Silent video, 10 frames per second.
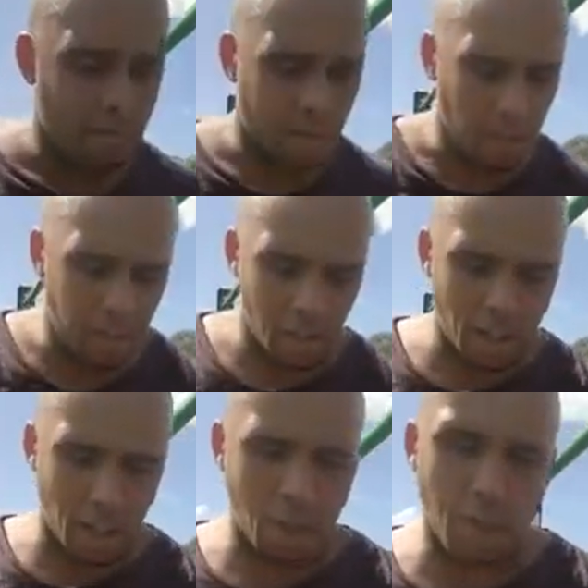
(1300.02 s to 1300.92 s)
So
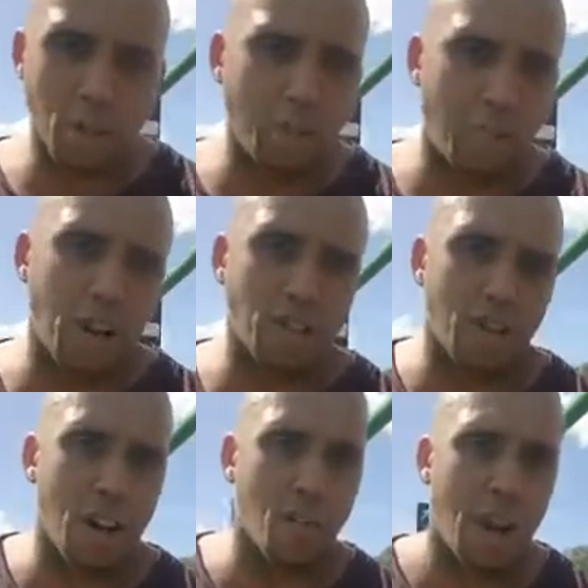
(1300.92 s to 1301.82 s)
you'll find your
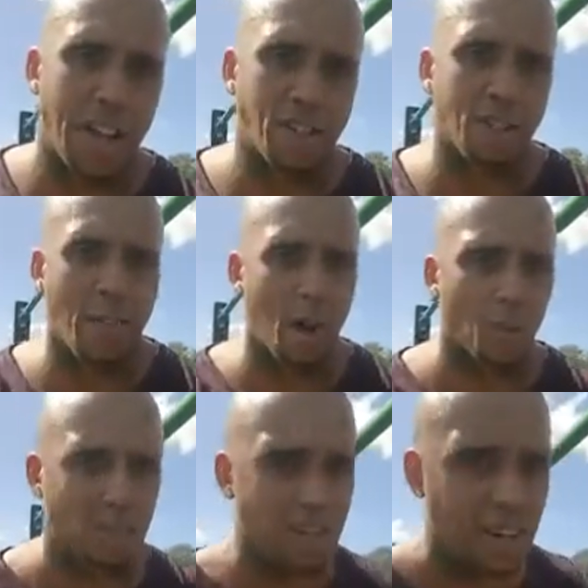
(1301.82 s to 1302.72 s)
own way, and you'll find which
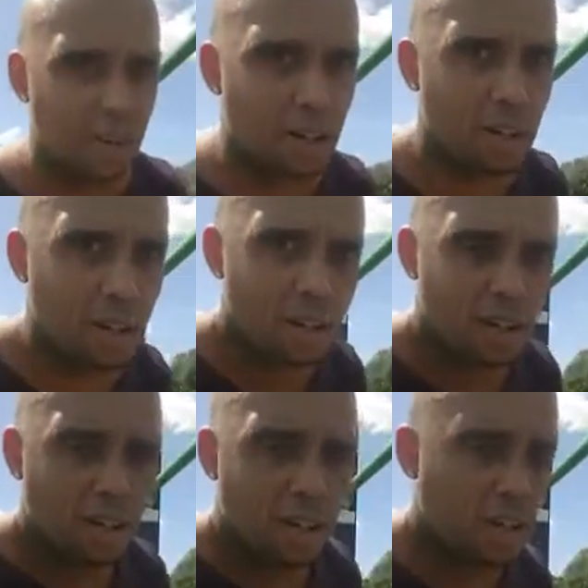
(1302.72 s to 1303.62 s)

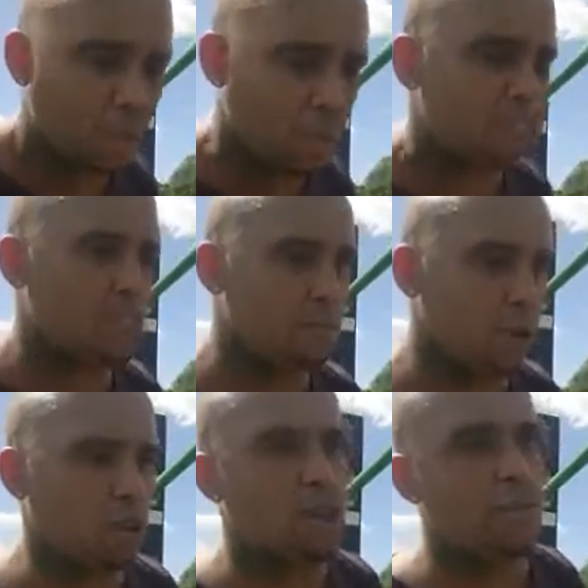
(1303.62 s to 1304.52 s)
is more
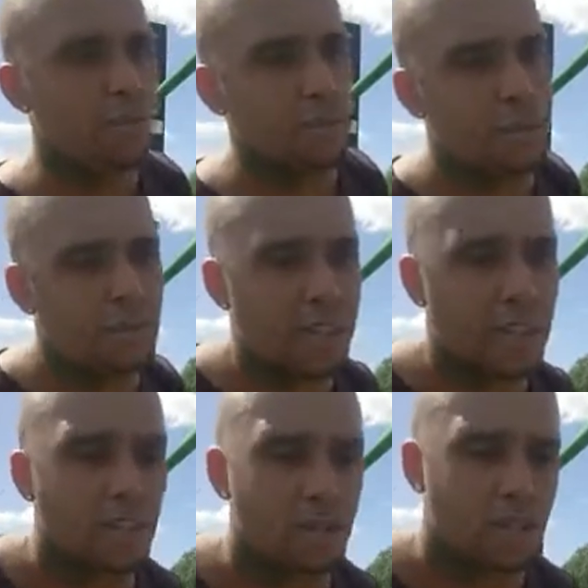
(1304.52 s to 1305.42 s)
comfortable for
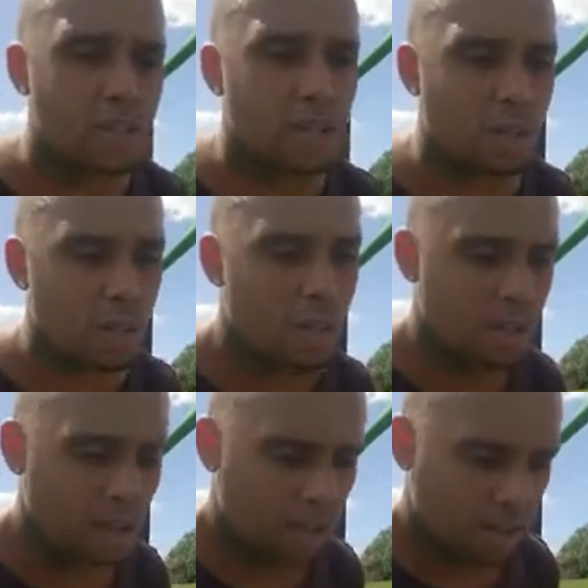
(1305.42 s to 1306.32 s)
you to do.
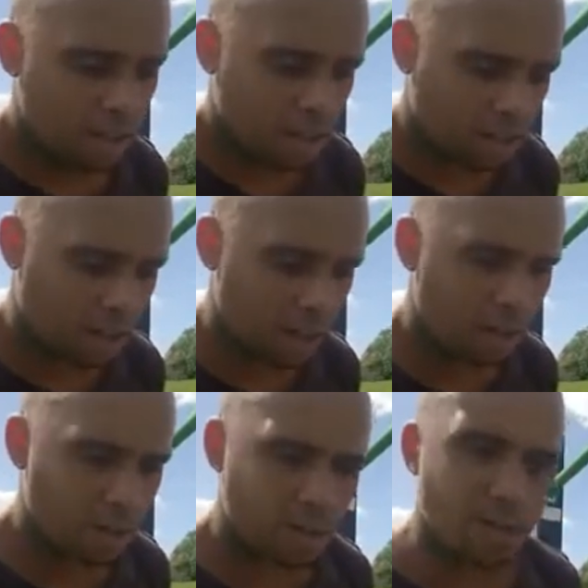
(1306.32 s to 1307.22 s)
So
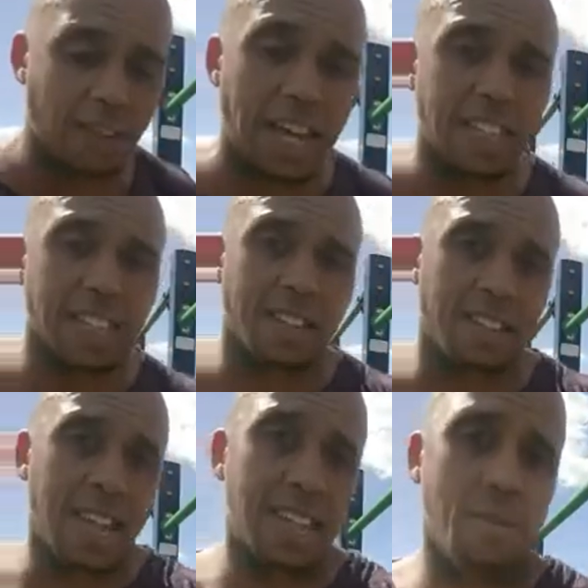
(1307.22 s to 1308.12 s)
there's
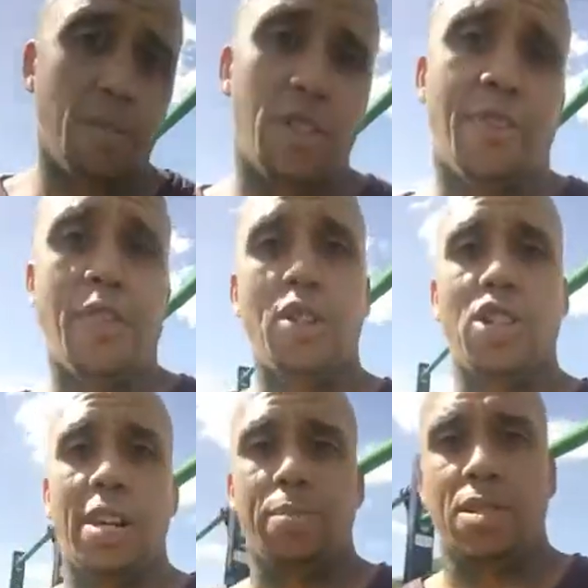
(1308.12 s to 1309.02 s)
the few
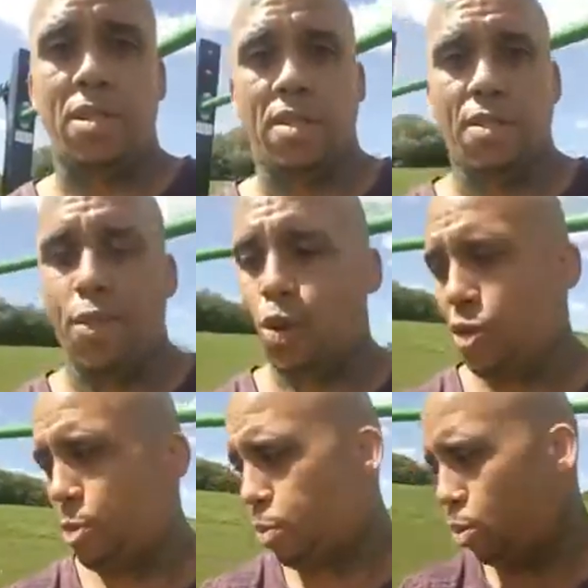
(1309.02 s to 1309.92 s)
tips for the
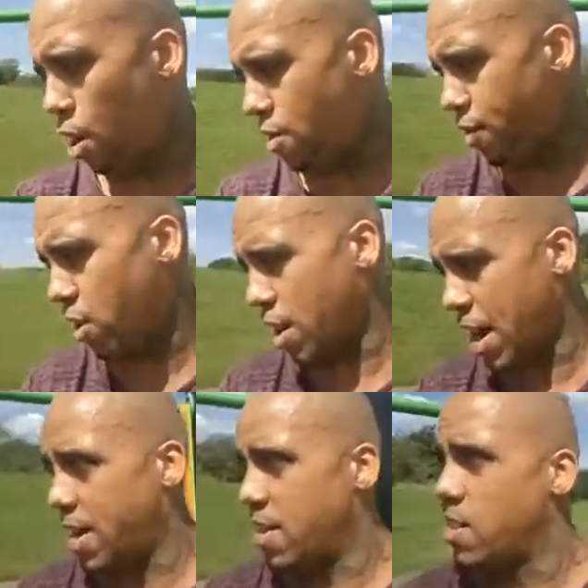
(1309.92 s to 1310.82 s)
pullover
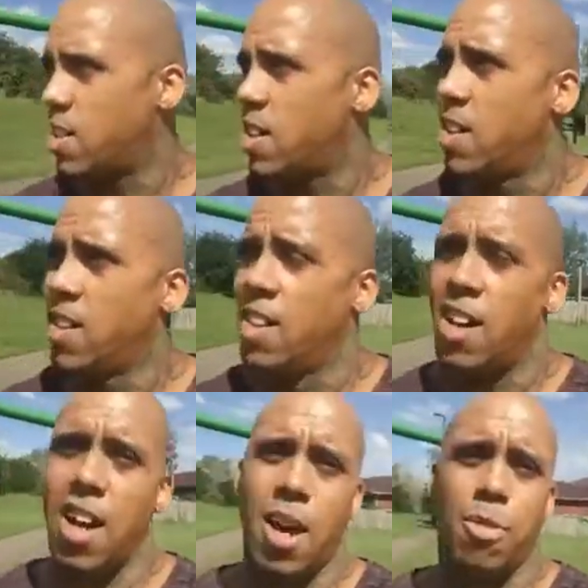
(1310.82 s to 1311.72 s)
and
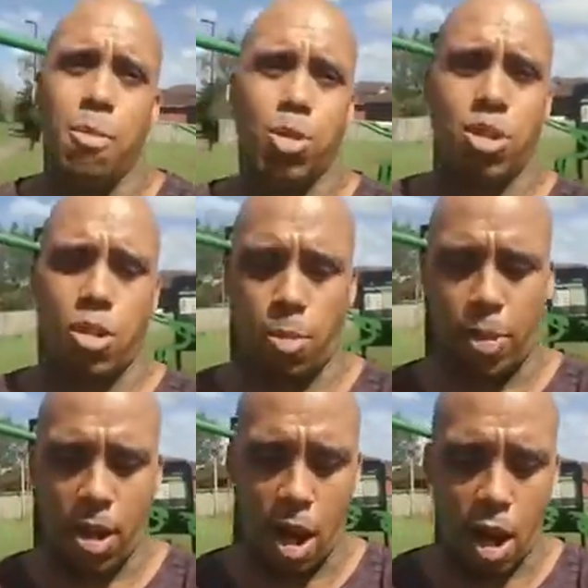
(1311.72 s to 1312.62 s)
the muscle up, and I
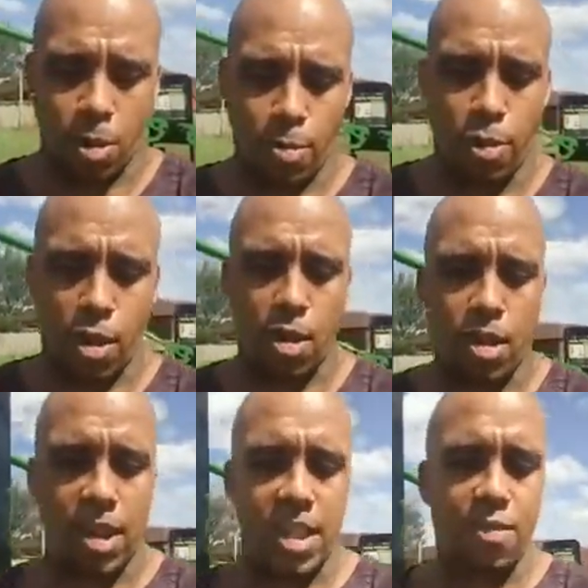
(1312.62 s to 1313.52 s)
hope that
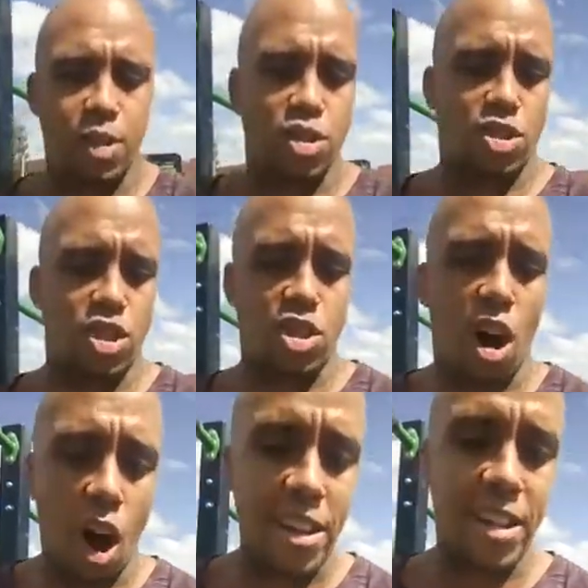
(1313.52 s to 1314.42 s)
even just a
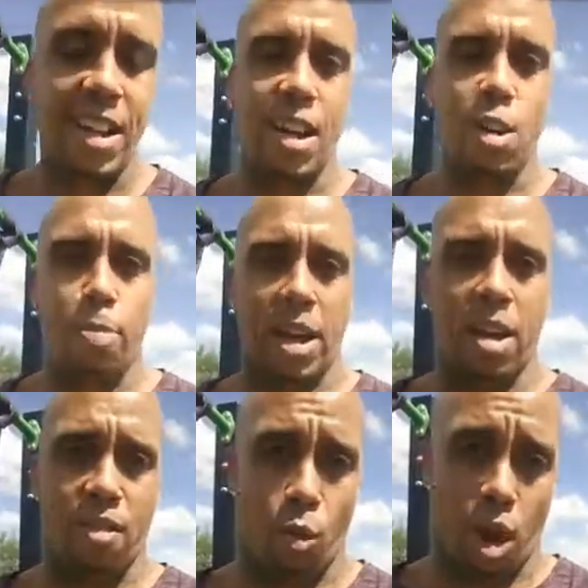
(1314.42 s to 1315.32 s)
tiny little bit of
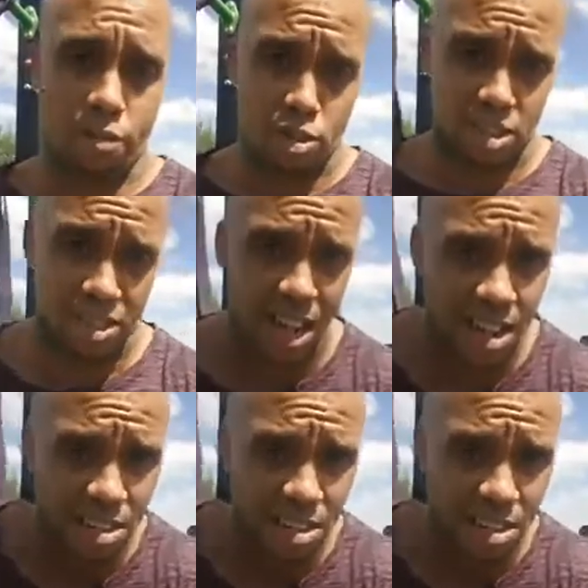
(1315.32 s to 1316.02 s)
what I've just said